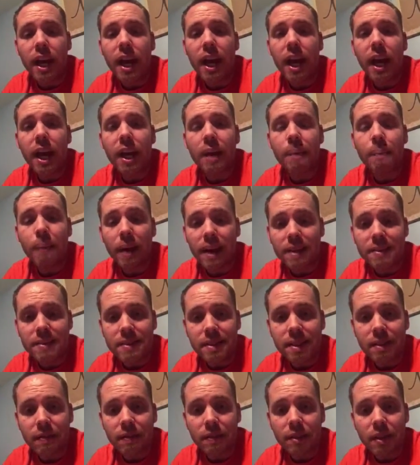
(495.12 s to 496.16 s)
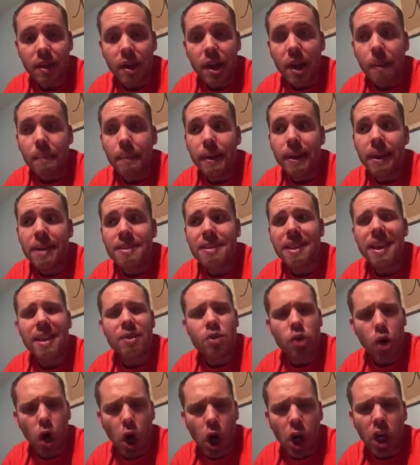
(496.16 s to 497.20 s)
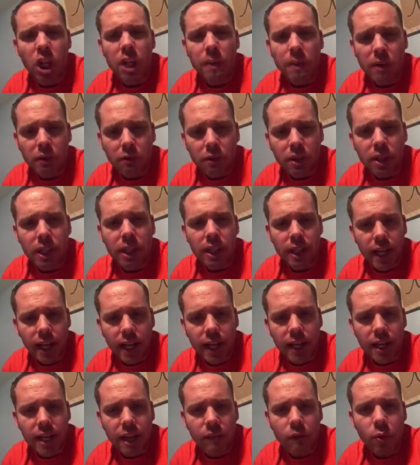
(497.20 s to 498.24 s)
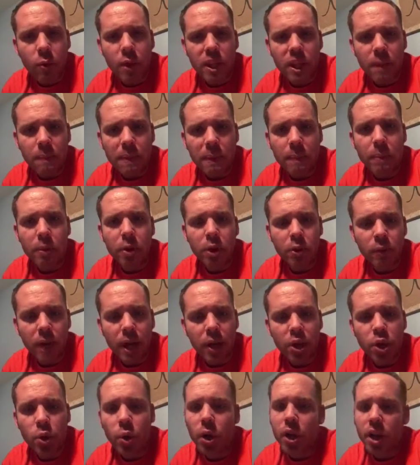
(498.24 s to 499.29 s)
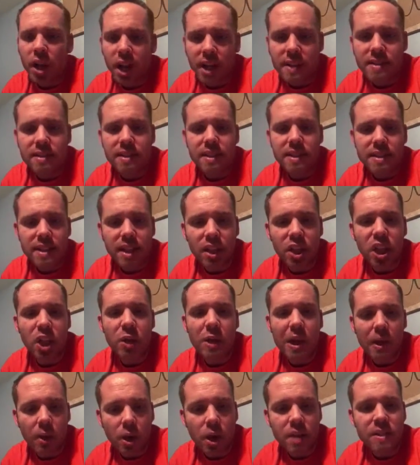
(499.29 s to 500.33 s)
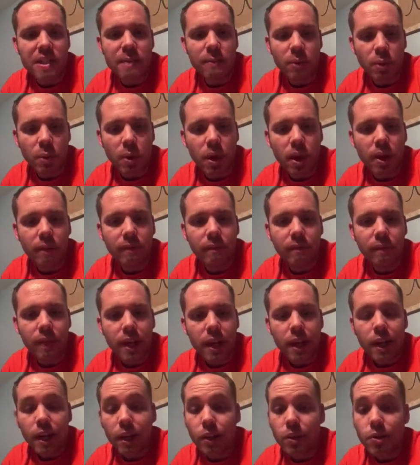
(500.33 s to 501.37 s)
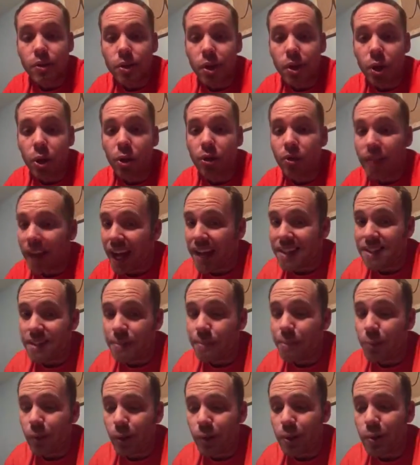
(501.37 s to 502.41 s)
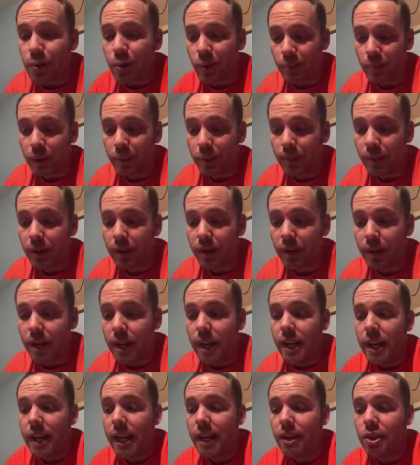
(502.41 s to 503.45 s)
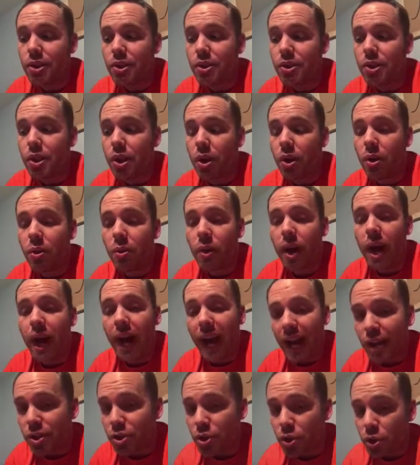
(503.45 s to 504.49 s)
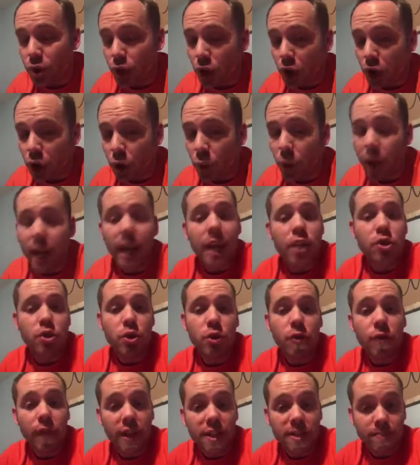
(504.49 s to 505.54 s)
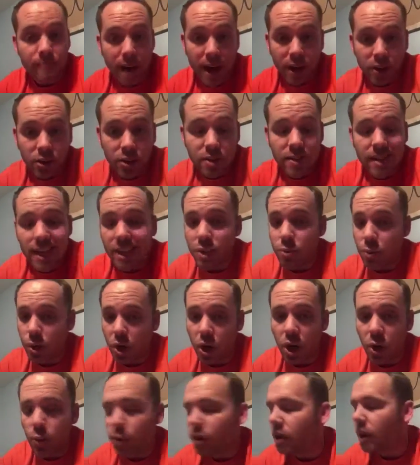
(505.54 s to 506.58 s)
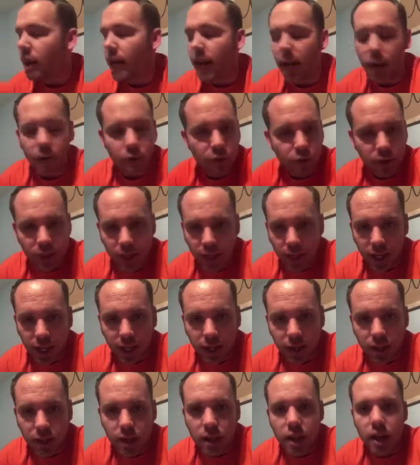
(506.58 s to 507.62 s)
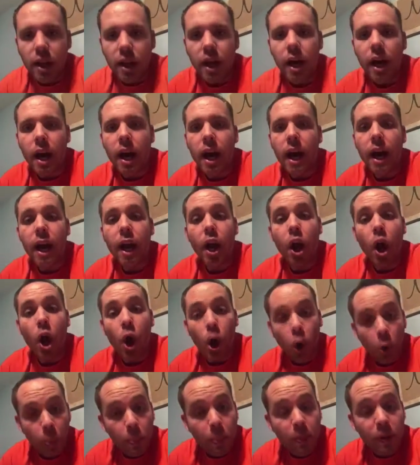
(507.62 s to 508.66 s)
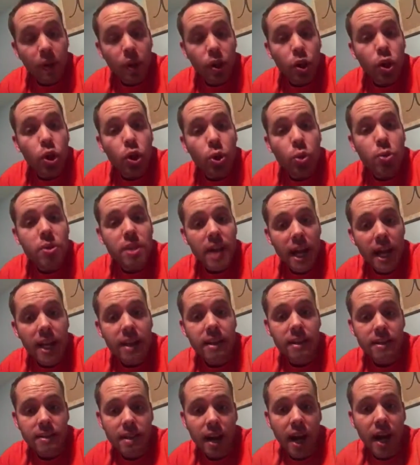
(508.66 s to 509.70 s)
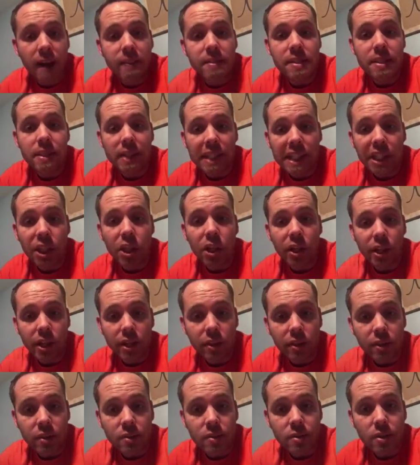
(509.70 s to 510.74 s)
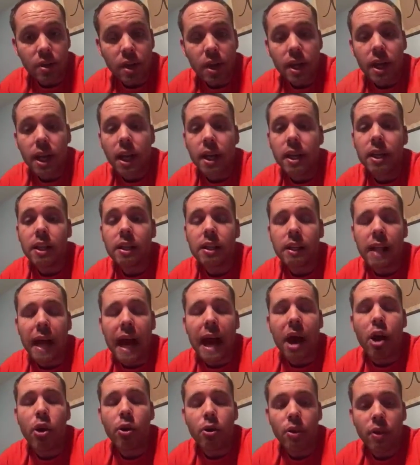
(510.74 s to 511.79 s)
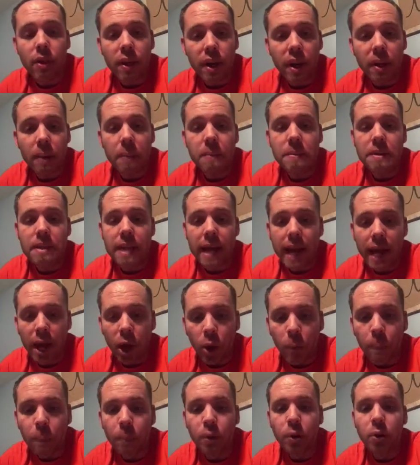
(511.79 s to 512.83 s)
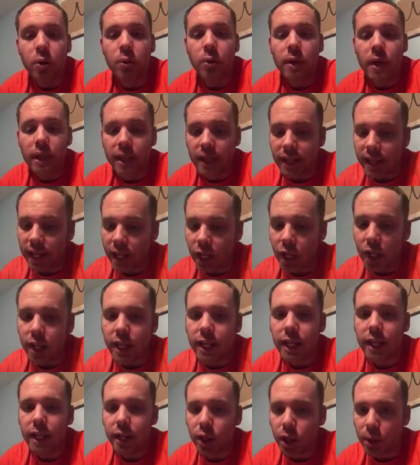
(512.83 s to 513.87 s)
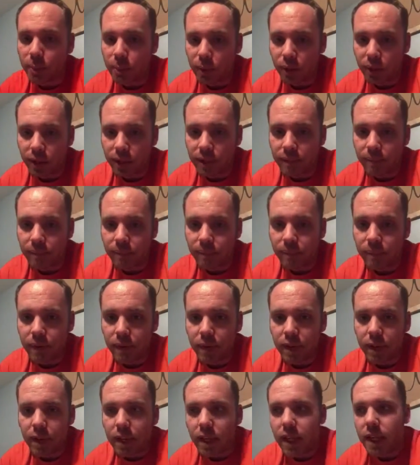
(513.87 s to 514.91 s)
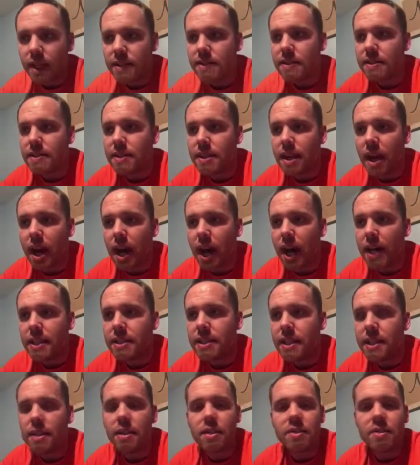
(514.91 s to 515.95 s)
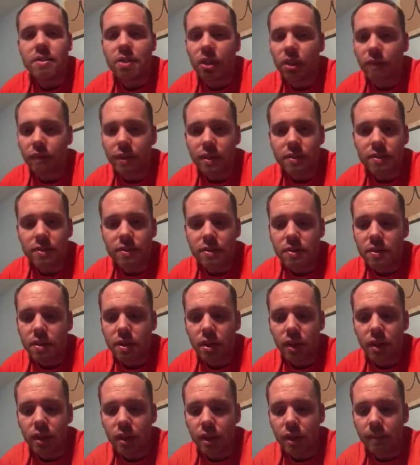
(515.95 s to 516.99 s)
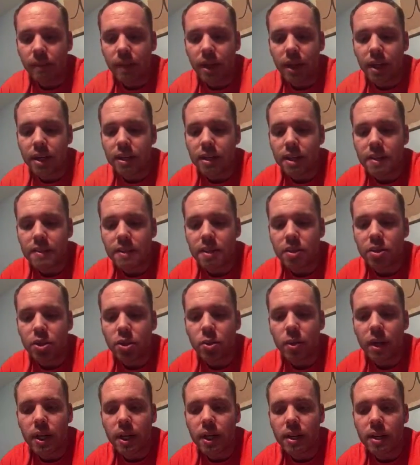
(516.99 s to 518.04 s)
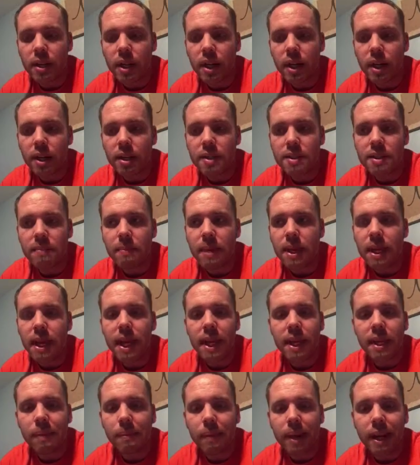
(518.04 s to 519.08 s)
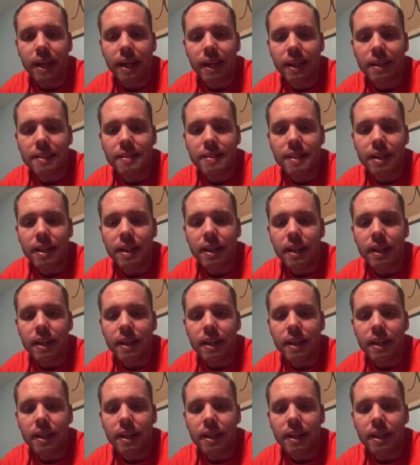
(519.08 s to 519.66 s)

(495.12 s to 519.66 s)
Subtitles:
and positive, because it's hard to be really negative when the people around you are constantly telling you how awesome you are. And so that's important to remember. And so as you go and as you face battles, as we all will every day, I hope that you take the time to lean on others and allow them to help you carry the burden. It's not a disservice, and it doesn't do anything. It doesn't make anybody's